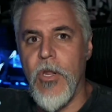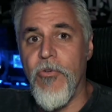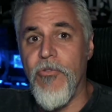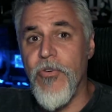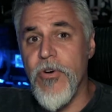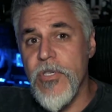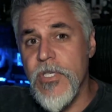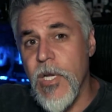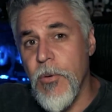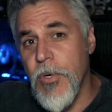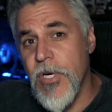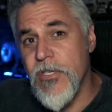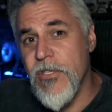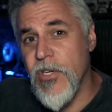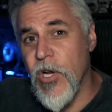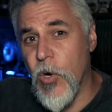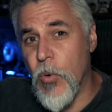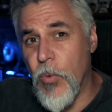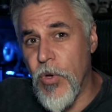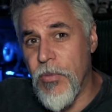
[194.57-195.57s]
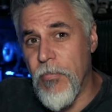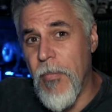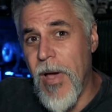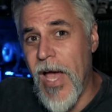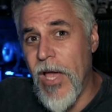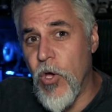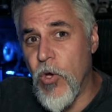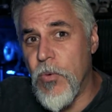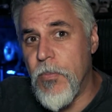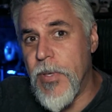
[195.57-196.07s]
First, I want to start with
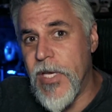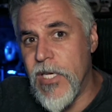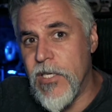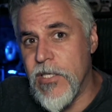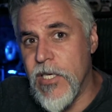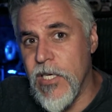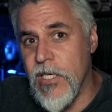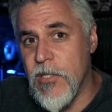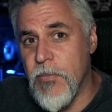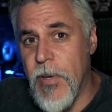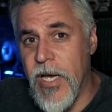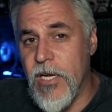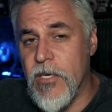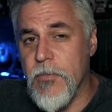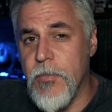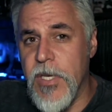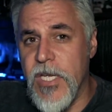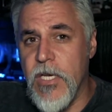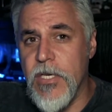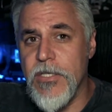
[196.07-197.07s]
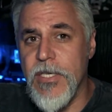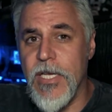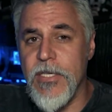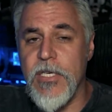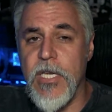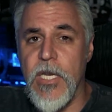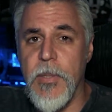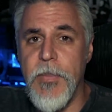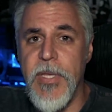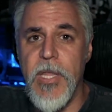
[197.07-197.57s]
my own PC specs because that's
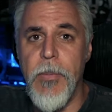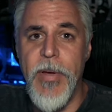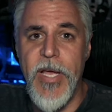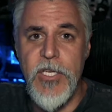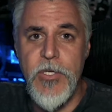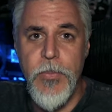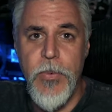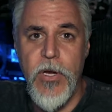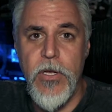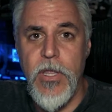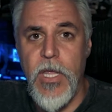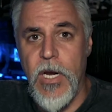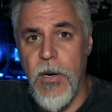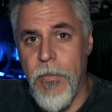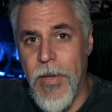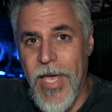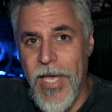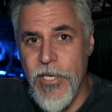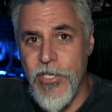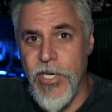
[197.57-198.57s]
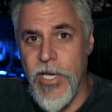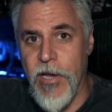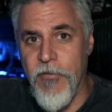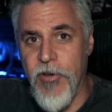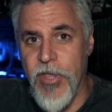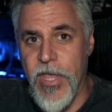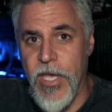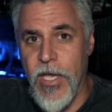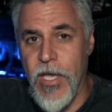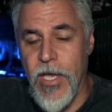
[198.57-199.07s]
going to be the benchmark that I'm gauging
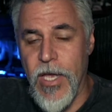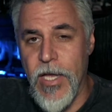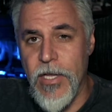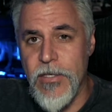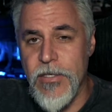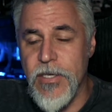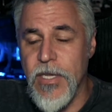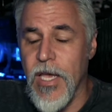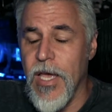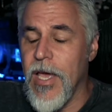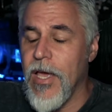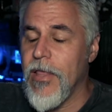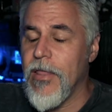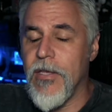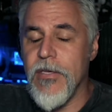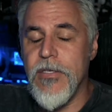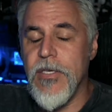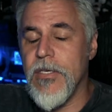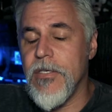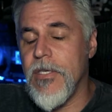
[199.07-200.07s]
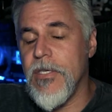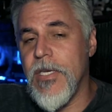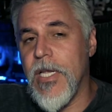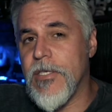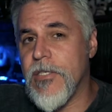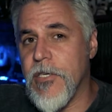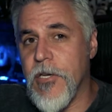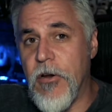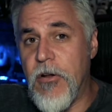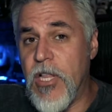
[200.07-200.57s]
everything against. This isn't
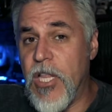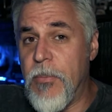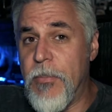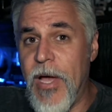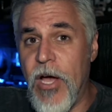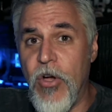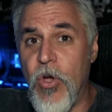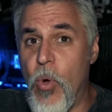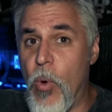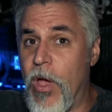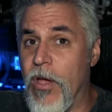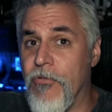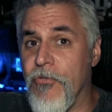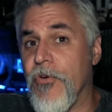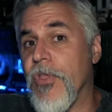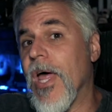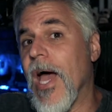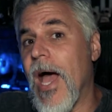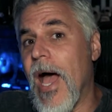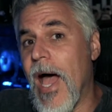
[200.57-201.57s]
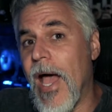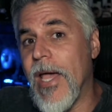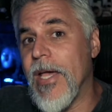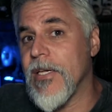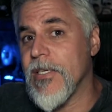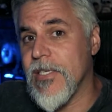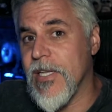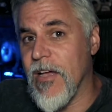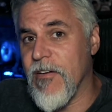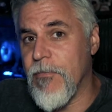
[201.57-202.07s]
necessarily about going for the
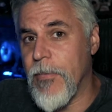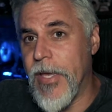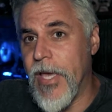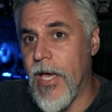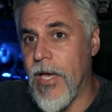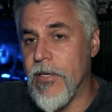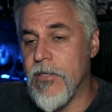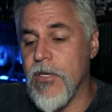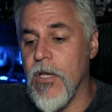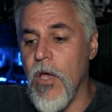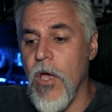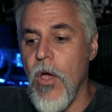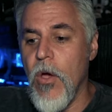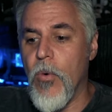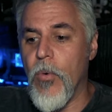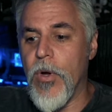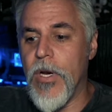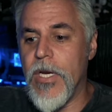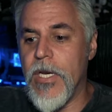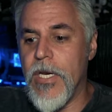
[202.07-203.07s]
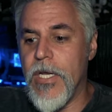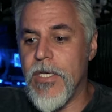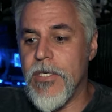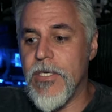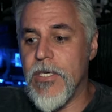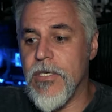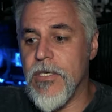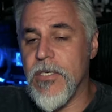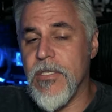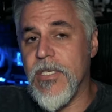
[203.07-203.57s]
highest FPS. What it is
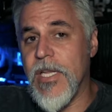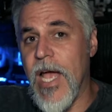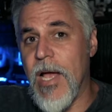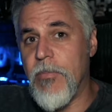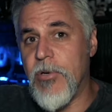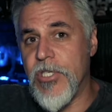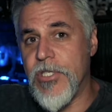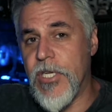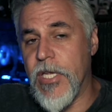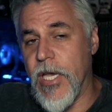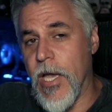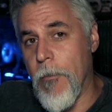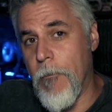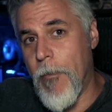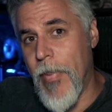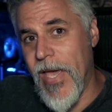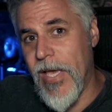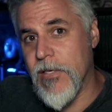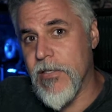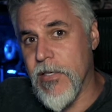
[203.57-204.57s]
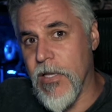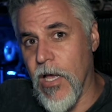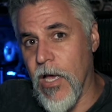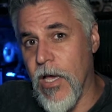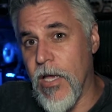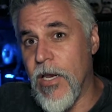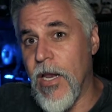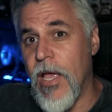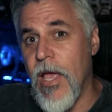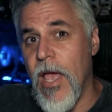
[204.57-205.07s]
establishing a
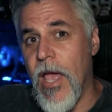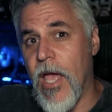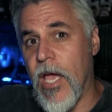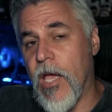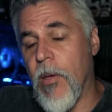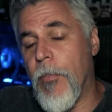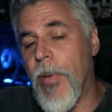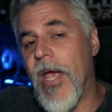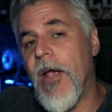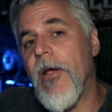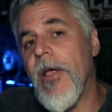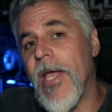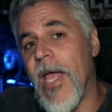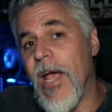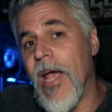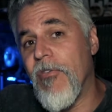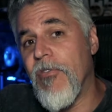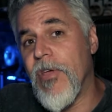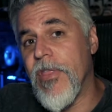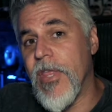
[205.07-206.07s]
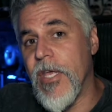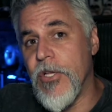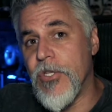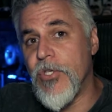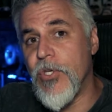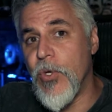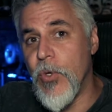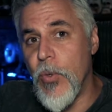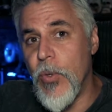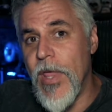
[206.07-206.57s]
baseline and comparing everything
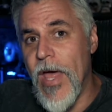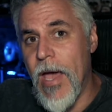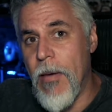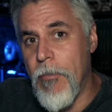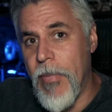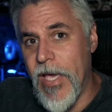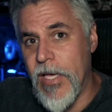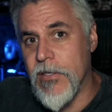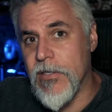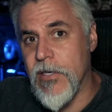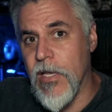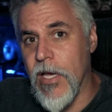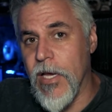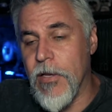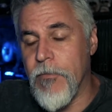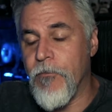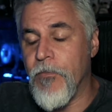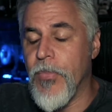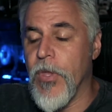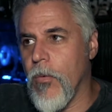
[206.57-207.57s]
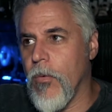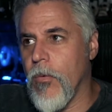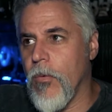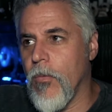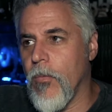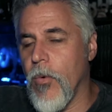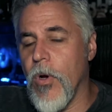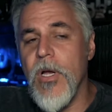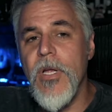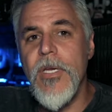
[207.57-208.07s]
to that baseline.
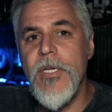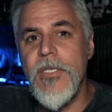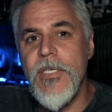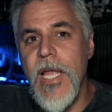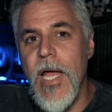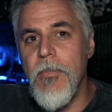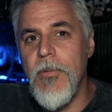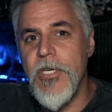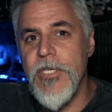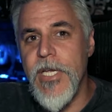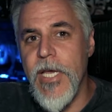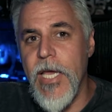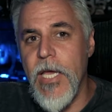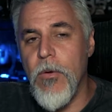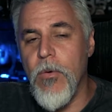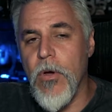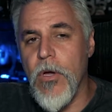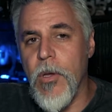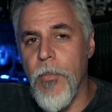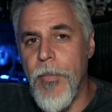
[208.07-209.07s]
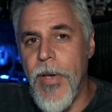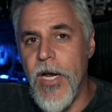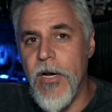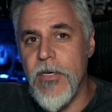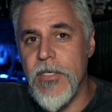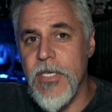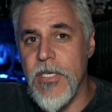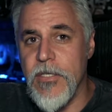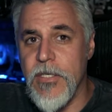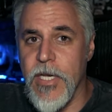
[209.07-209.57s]
We're going to establish equal
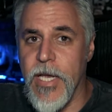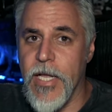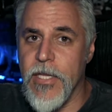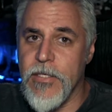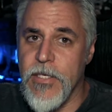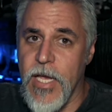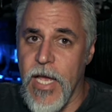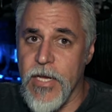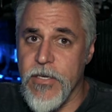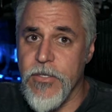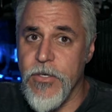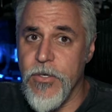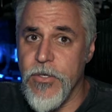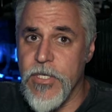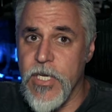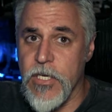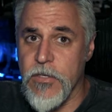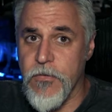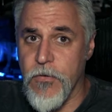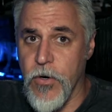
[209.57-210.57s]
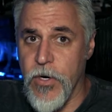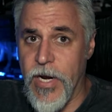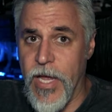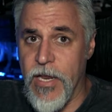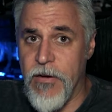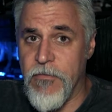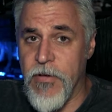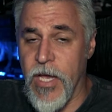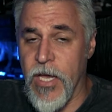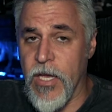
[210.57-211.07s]
comparisons against x264
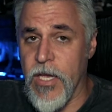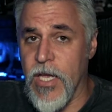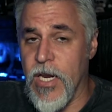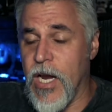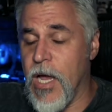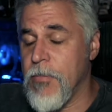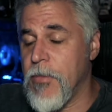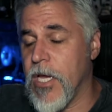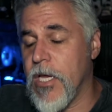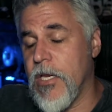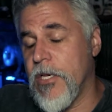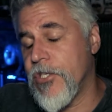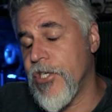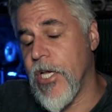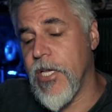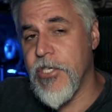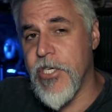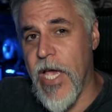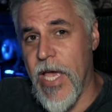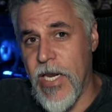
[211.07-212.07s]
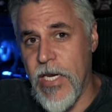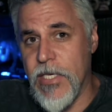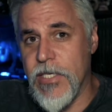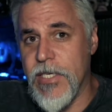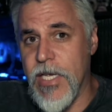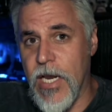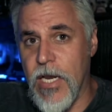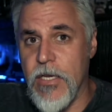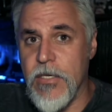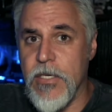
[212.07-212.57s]
and NVENC, and I'm not going to change any
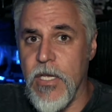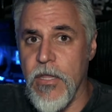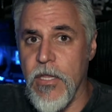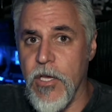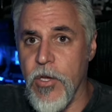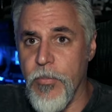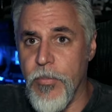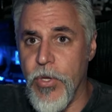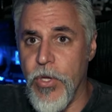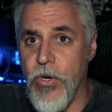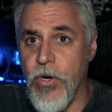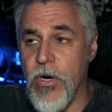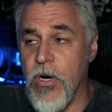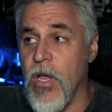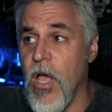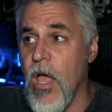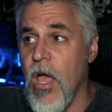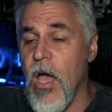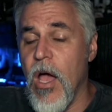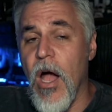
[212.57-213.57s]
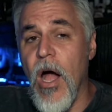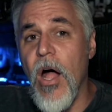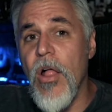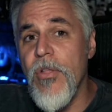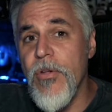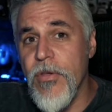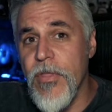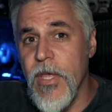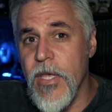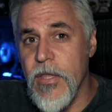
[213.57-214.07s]
settings on the computer
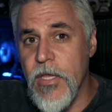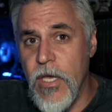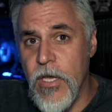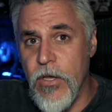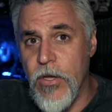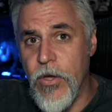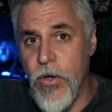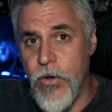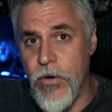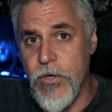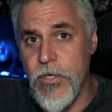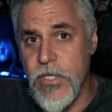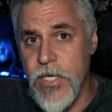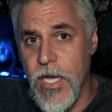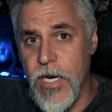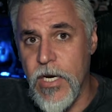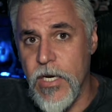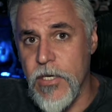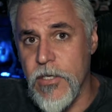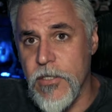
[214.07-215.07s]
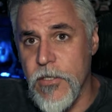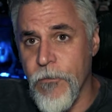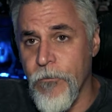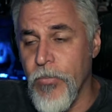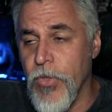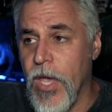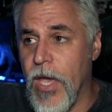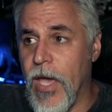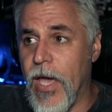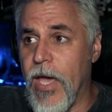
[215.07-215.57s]
other than the encoder settings.
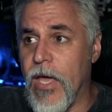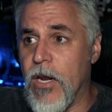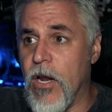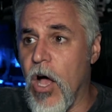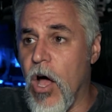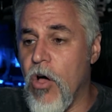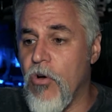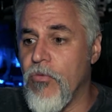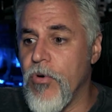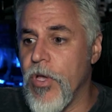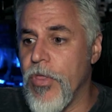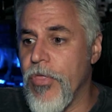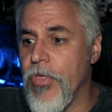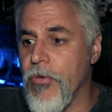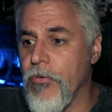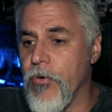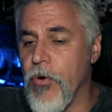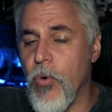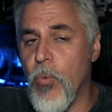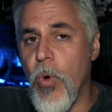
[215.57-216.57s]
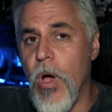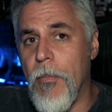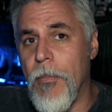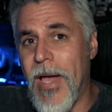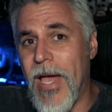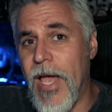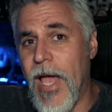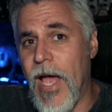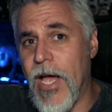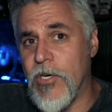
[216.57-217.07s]
And I'll run through what
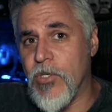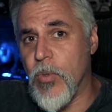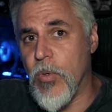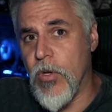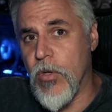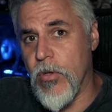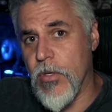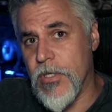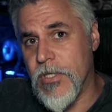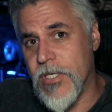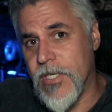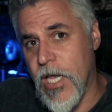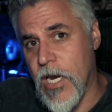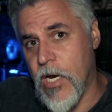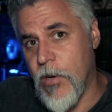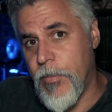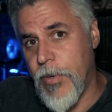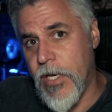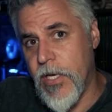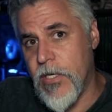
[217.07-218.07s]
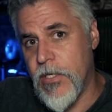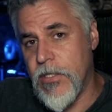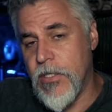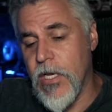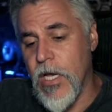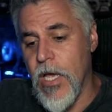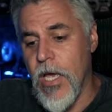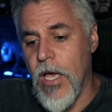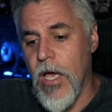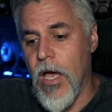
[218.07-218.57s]
my actual setup is,
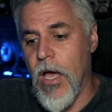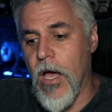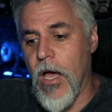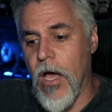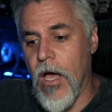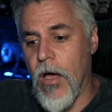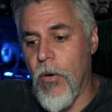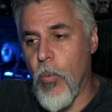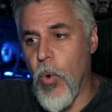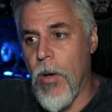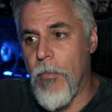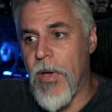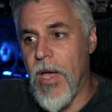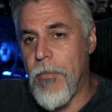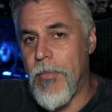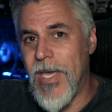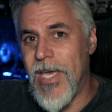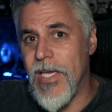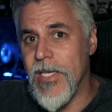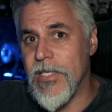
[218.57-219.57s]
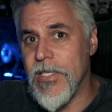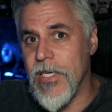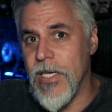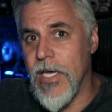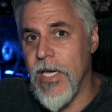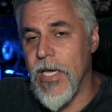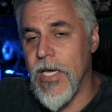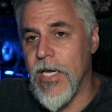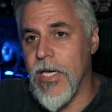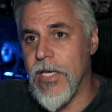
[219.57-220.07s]
what my
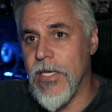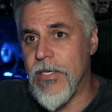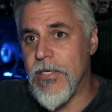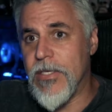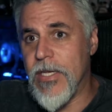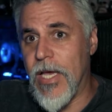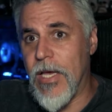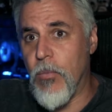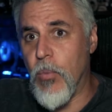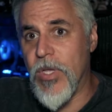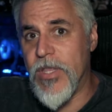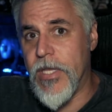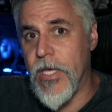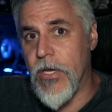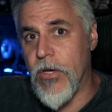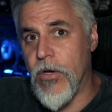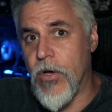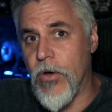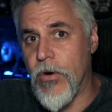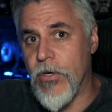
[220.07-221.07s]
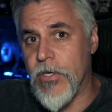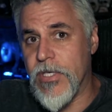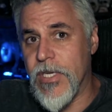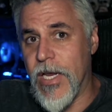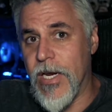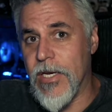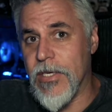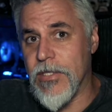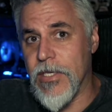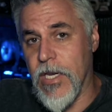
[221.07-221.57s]
PC is, and what the encoder
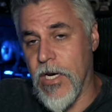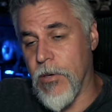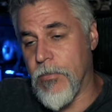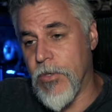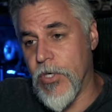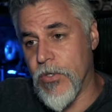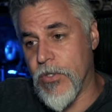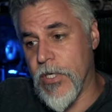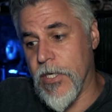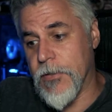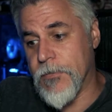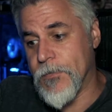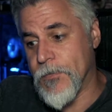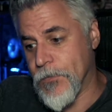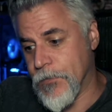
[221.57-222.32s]
settings that I'm using.